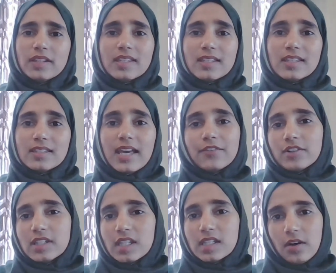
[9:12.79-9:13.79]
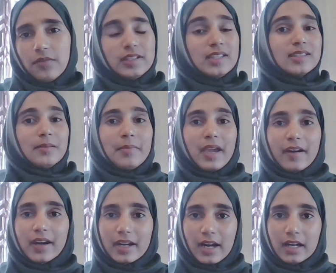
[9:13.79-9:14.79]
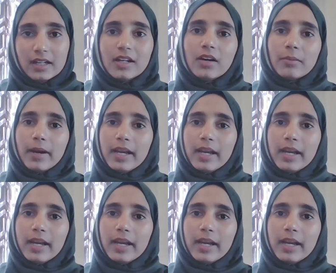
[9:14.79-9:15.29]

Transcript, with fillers: this is San Francisco, this is America,